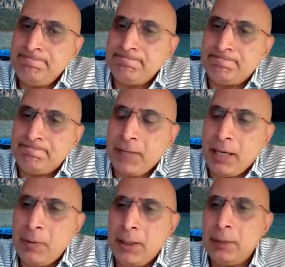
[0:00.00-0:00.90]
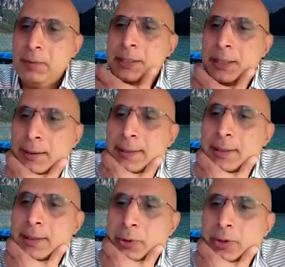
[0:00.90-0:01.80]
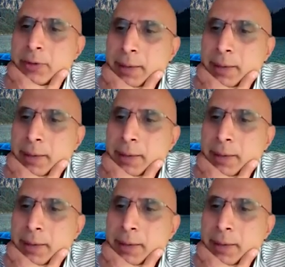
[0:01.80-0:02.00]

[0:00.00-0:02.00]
Hmm, I wonder which color has the most